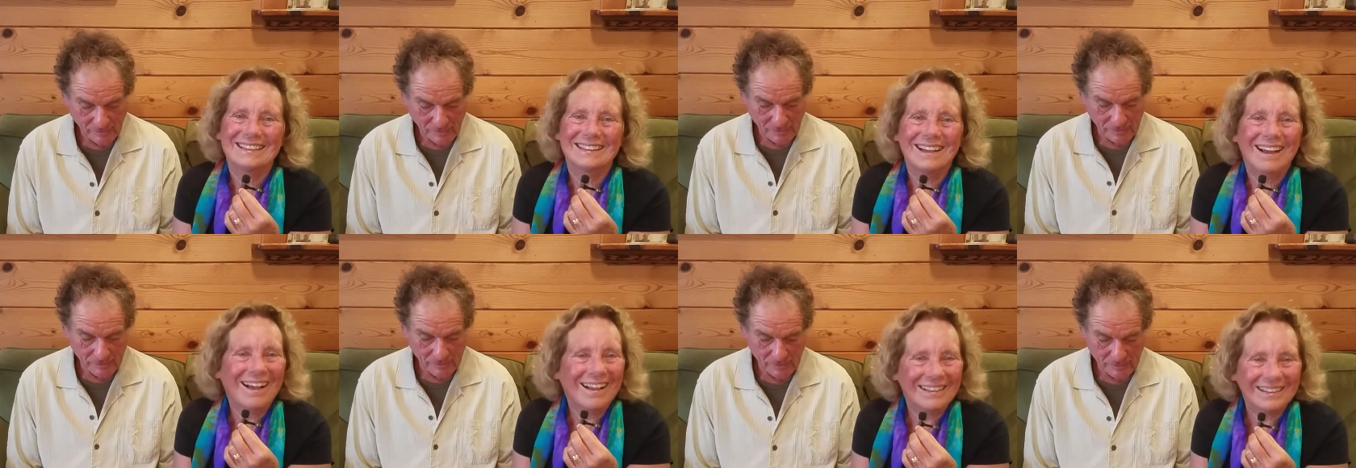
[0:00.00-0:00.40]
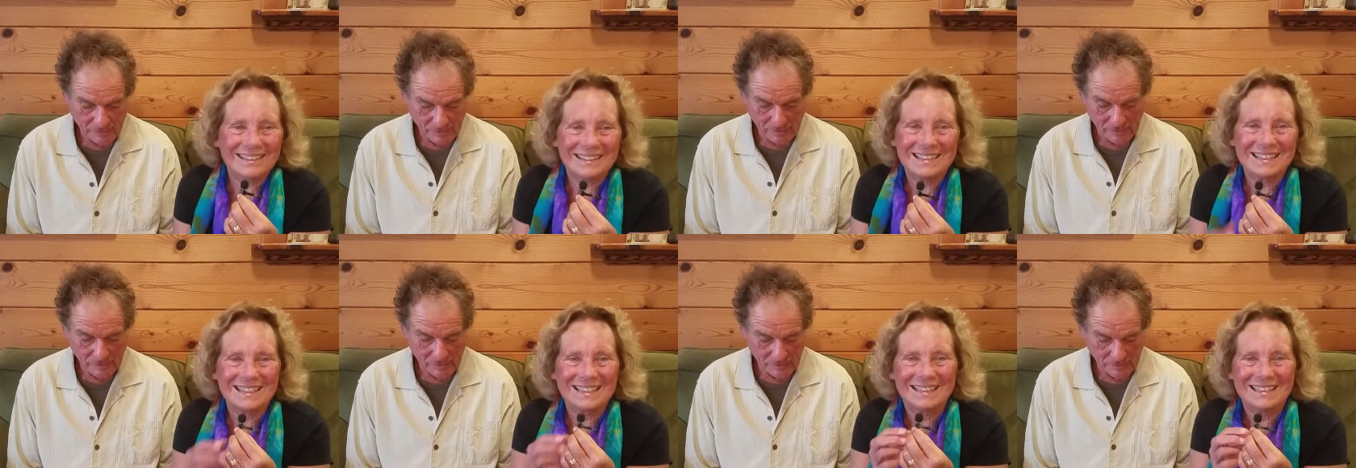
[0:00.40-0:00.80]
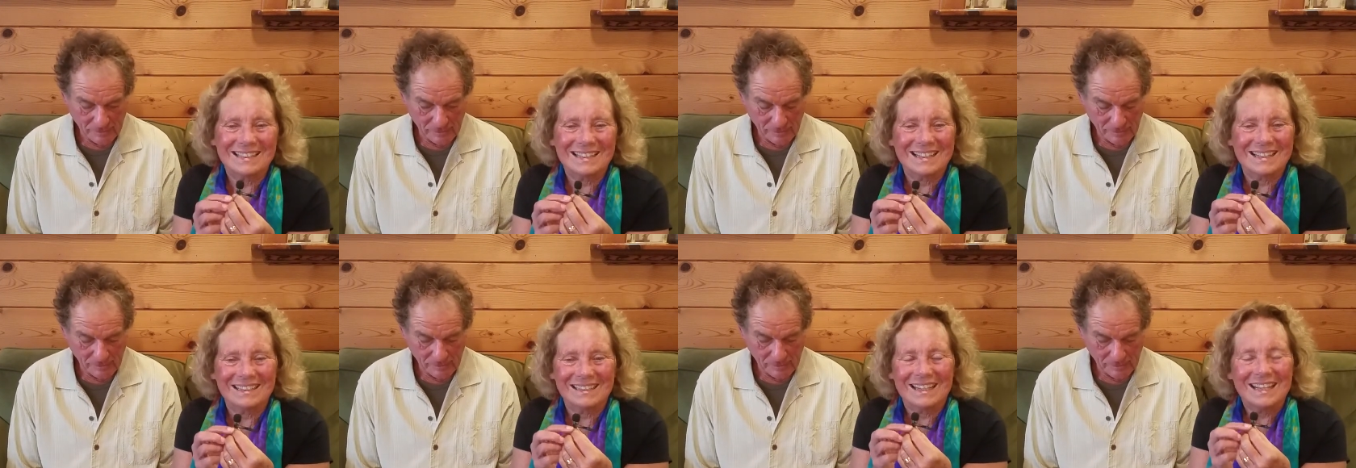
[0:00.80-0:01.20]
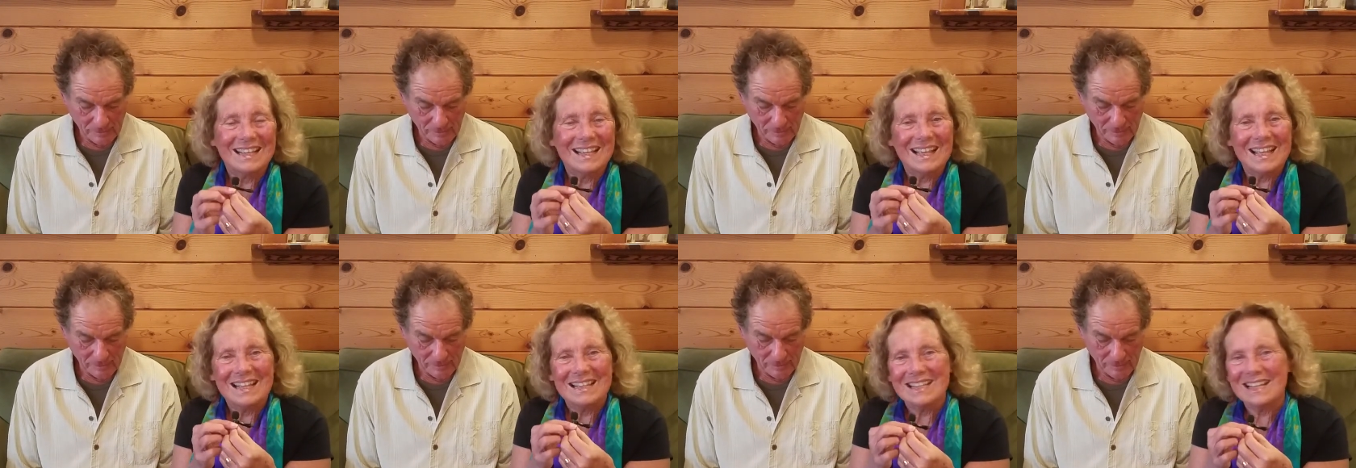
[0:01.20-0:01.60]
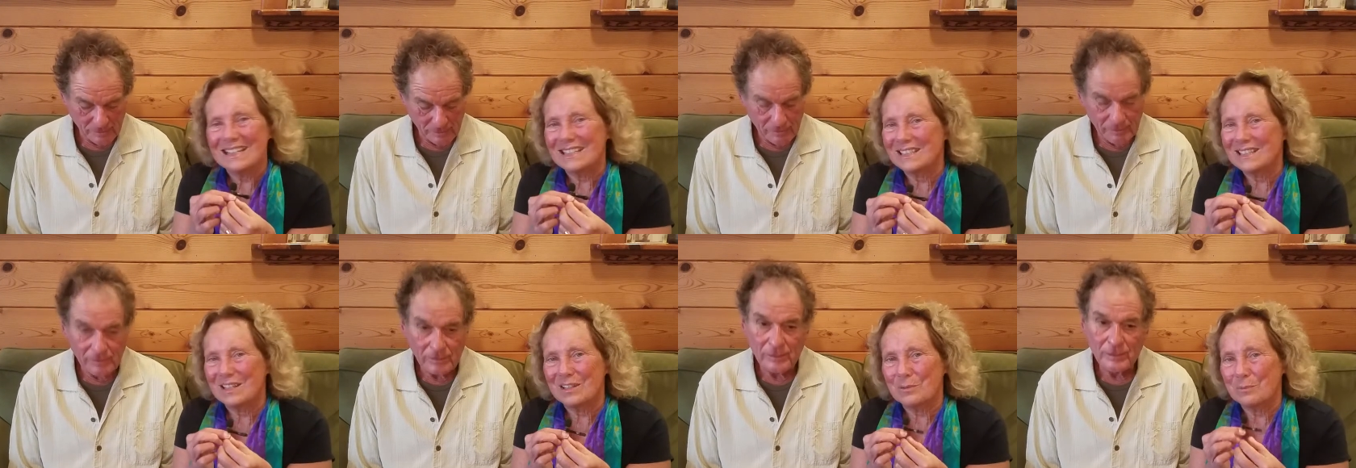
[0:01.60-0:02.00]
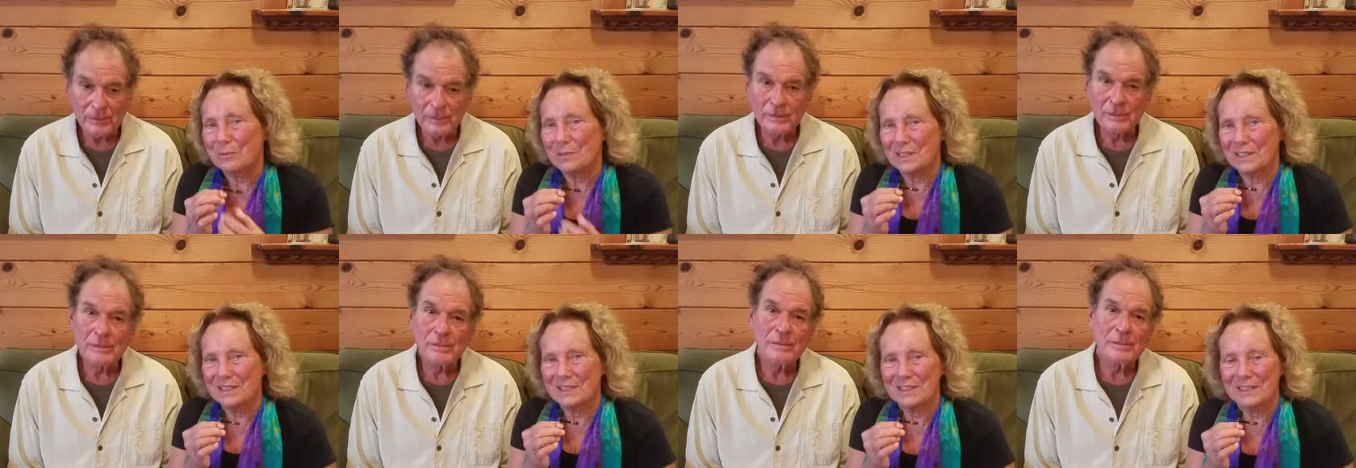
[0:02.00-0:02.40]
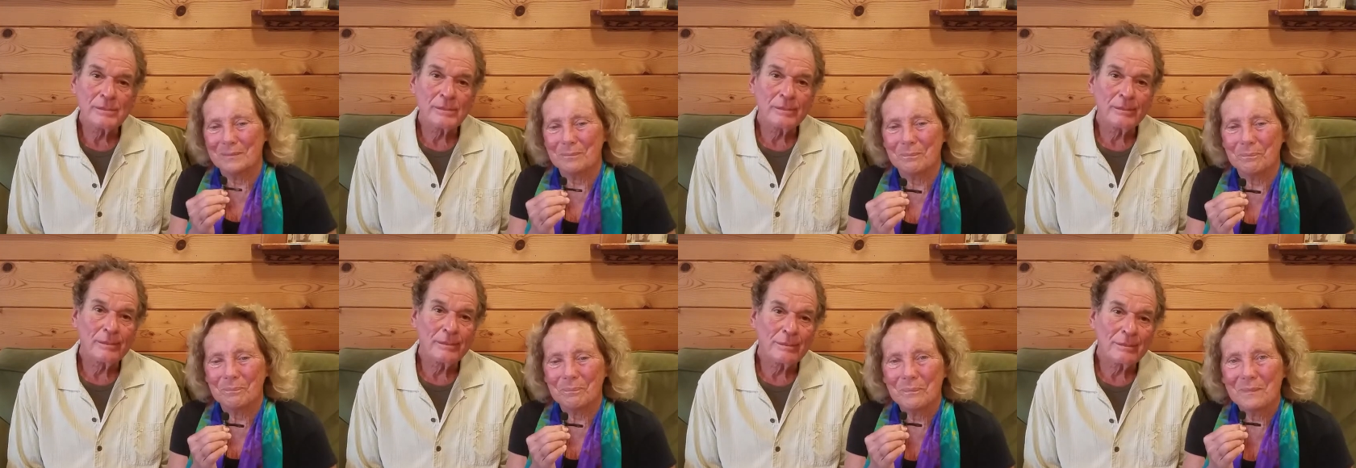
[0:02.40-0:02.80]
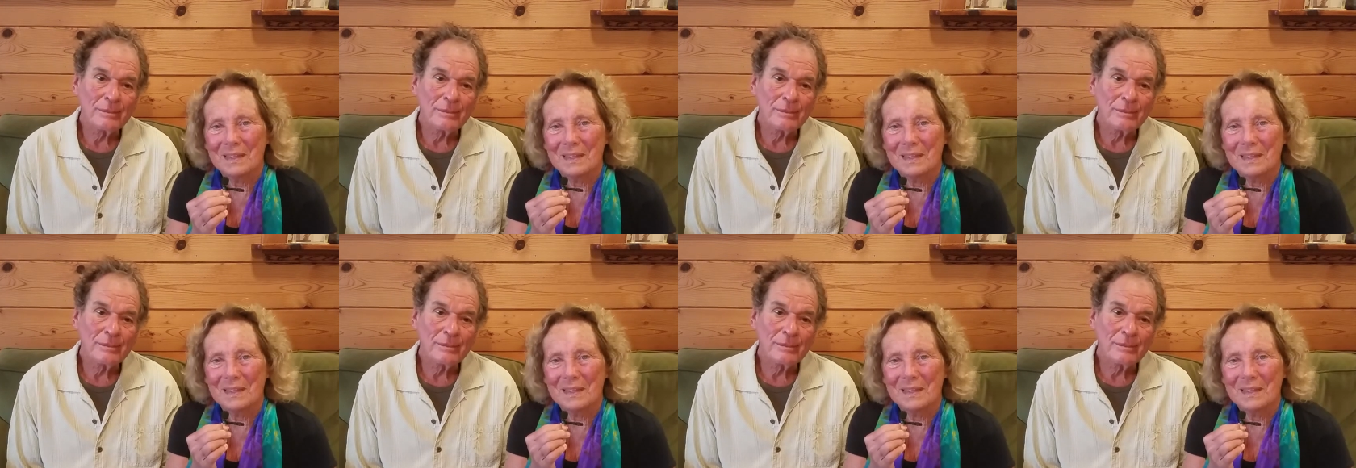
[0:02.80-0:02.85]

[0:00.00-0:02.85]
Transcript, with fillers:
Speaker 1: holiday and that that celebration,